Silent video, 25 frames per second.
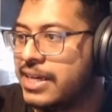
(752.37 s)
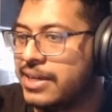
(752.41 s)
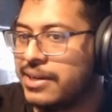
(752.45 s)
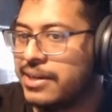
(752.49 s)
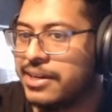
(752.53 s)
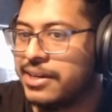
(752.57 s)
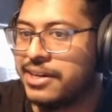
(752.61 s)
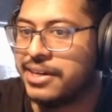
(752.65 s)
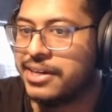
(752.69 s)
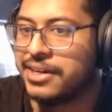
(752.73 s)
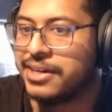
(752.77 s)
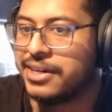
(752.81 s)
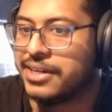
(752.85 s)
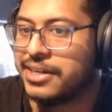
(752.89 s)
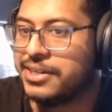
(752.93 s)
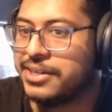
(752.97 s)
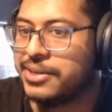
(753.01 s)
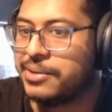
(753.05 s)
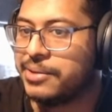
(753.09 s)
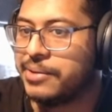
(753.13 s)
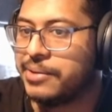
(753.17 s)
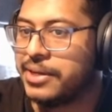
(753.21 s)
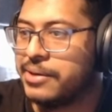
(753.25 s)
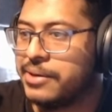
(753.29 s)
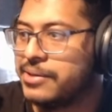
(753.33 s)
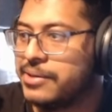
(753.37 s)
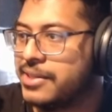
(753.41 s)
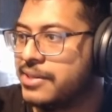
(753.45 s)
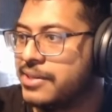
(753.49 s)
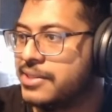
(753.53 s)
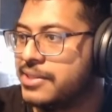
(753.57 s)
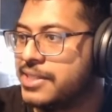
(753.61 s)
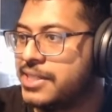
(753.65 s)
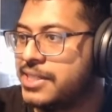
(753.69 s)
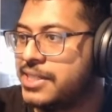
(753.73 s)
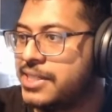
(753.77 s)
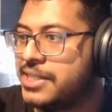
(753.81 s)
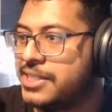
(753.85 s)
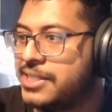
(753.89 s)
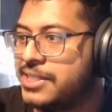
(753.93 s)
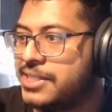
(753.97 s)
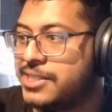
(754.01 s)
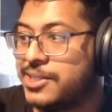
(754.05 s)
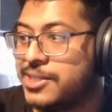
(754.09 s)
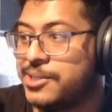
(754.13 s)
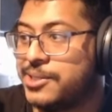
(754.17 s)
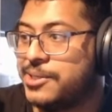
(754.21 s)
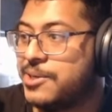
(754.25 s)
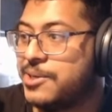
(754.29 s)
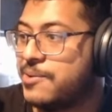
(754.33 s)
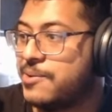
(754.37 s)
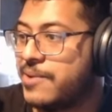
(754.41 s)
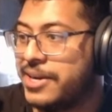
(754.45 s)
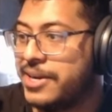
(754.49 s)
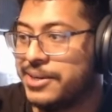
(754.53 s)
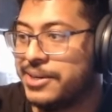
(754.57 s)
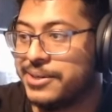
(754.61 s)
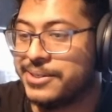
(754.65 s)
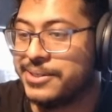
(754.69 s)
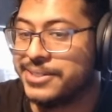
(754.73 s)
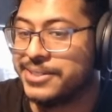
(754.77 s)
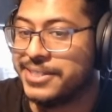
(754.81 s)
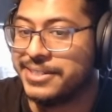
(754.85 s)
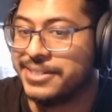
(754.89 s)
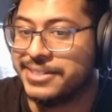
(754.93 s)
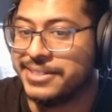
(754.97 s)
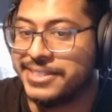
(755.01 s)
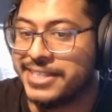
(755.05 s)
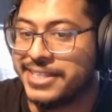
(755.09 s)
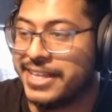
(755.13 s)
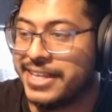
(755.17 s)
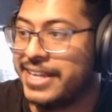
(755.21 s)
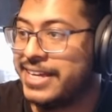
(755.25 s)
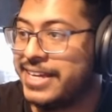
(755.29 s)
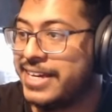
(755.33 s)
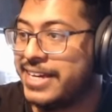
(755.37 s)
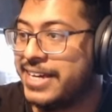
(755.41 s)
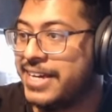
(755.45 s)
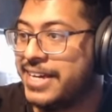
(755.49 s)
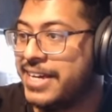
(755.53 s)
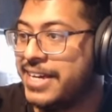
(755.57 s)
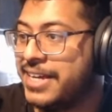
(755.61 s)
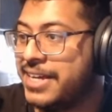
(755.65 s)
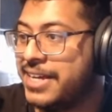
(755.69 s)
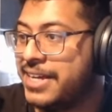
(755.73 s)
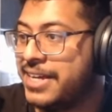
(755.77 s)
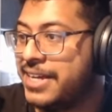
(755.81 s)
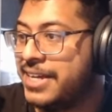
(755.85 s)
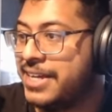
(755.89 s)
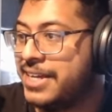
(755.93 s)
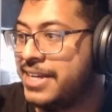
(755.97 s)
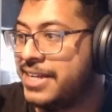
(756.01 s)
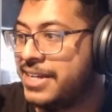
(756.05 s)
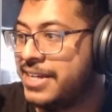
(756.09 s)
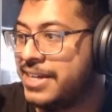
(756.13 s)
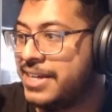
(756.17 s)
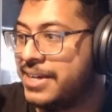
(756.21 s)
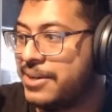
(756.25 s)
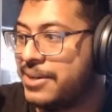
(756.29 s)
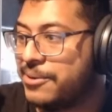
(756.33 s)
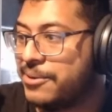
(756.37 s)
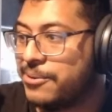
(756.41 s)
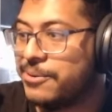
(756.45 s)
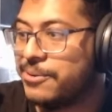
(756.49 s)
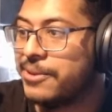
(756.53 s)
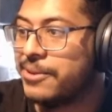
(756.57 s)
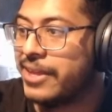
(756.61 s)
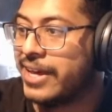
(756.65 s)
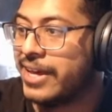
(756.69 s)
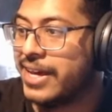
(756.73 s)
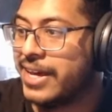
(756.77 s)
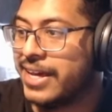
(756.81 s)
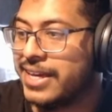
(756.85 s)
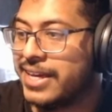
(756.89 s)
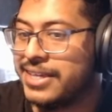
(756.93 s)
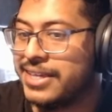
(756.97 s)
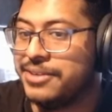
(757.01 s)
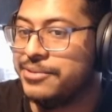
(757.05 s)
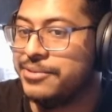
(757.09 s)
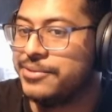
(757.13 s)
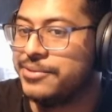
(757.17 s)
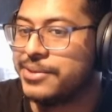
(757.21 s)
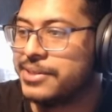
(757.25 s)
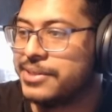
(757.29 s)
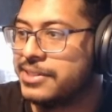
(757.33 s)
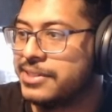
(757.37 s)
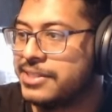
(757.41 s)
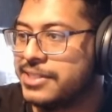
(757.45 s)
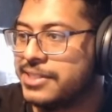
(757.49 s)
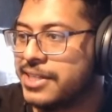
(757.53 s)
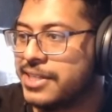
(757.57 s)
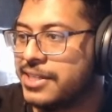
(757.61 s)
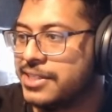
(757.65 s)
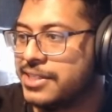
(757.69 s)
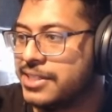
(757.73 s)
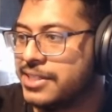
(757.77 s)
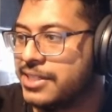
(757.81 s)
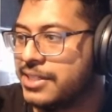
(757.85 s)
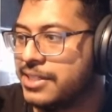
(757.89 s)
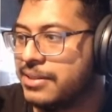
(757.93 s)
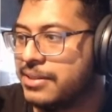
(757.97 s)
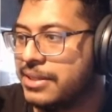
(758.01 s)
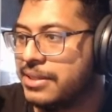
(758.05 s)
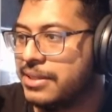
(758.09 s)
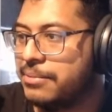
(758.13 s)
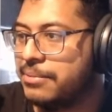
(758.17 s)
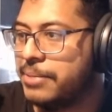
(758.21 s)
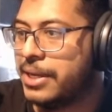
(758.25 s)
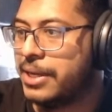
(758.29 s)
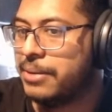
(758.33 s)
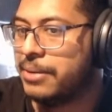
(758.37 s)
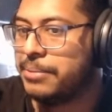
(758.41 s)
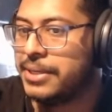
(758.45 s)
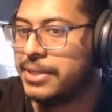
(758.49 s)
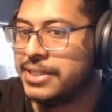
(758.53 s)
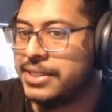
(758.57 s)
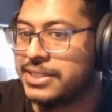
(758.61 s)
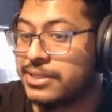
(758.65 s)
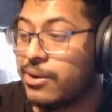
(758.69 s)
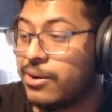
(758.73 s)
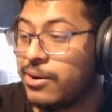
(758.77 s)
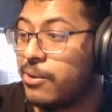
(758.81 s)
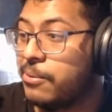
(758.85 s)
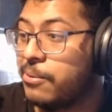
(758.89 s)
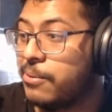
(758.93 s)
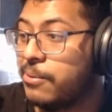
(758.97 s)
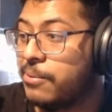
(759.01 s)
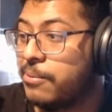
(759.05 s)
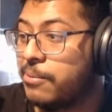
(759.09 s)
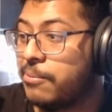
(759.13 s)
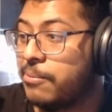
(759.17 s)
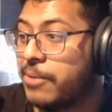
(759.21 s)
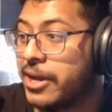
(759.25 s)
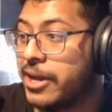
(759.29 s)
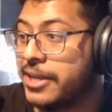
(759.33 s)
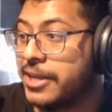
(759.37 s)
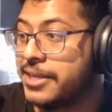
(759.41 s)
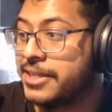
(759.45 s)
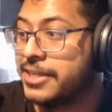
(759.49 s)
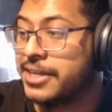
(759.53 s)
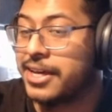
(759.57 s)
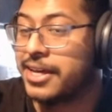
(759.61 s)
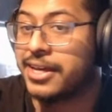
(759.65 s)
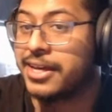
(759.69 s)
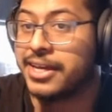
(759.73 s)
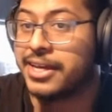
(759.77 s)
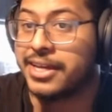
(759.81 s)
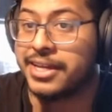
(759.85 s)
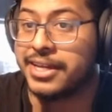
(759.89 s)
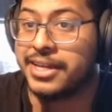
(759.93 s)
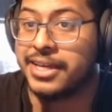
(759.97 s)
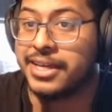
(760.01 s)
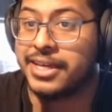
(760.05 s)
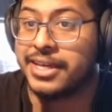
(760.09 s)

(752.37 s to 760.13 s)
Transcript: Uh, I don't know why you're holding on to this. Don't know why you're holding on to that. Or that. You've got tons of better pieces. Oh my god.